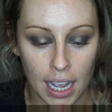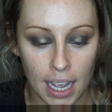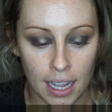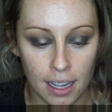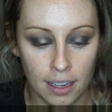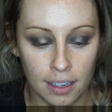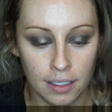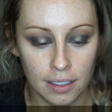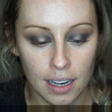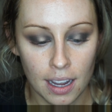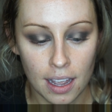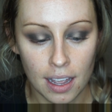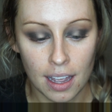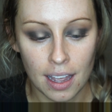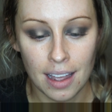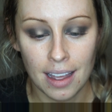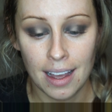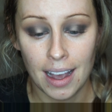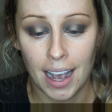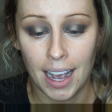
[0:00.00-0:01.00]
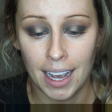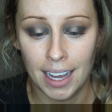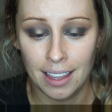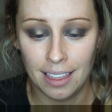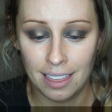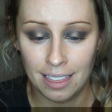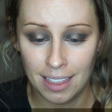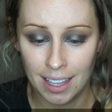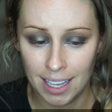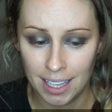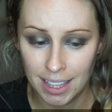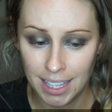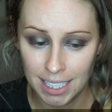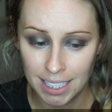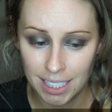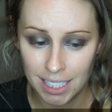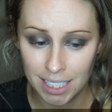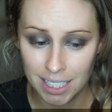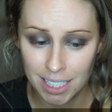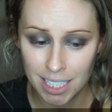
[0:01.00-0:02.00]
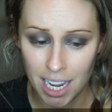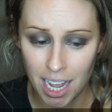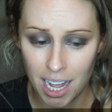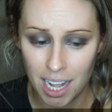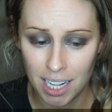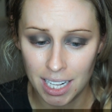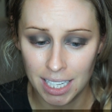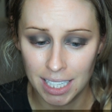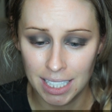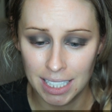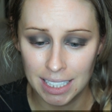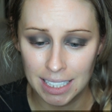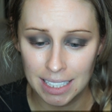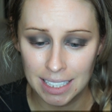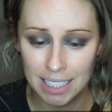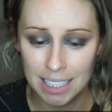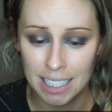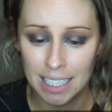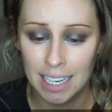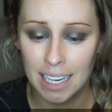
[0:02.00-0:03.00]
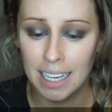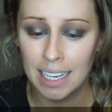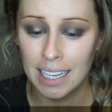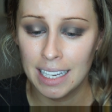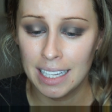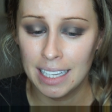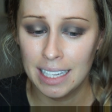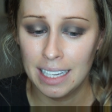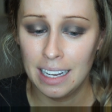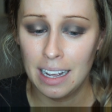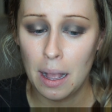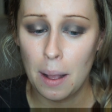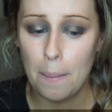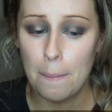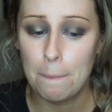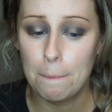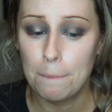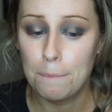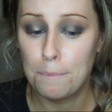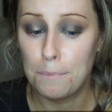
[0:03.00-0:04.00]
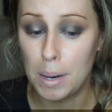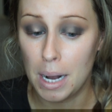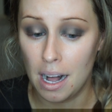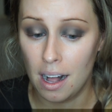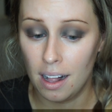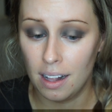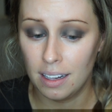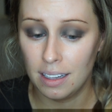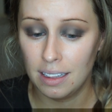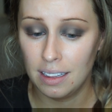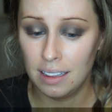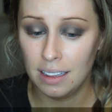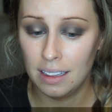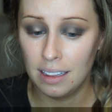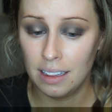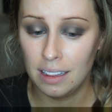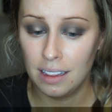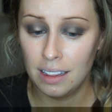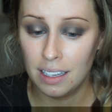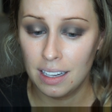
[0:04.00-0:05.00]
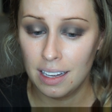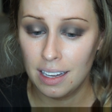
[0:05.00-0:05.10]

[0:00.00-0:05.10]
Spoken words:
end. I think this is called Centerfold